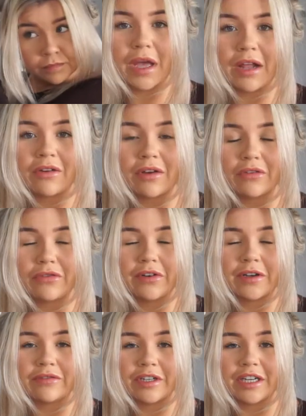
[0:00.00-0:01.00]
look
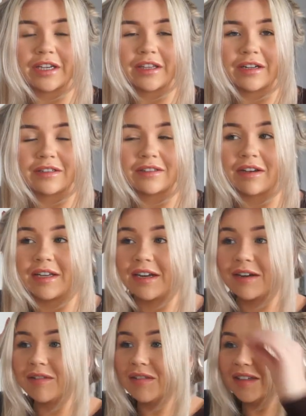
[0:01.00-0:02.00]
fucking ridiculous right
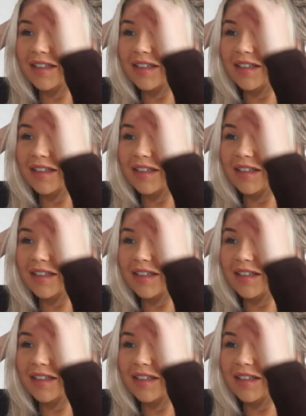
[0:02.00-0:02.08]
now.